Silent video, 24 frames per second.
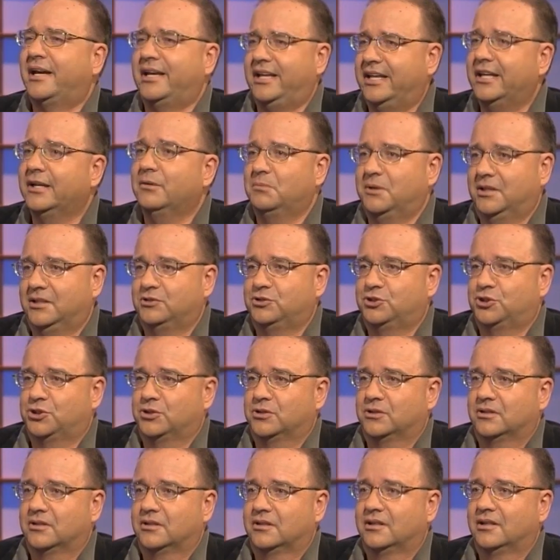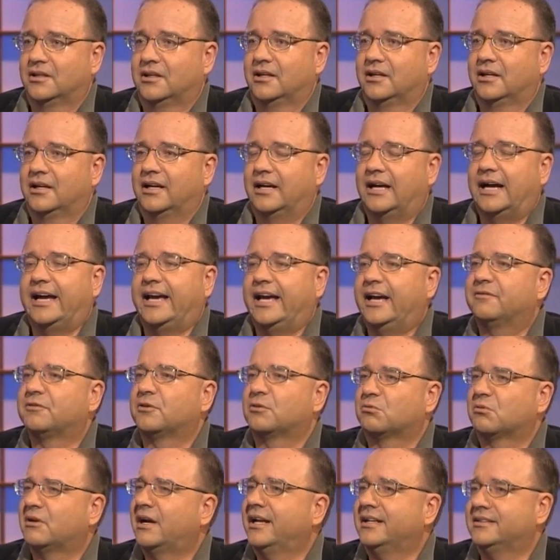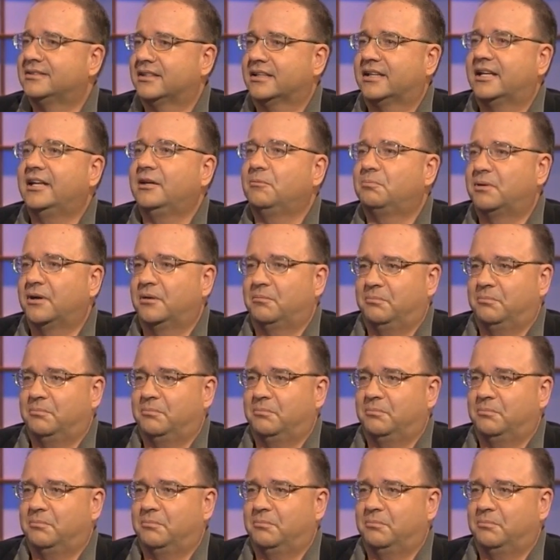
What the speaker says: my image, I have a right to keep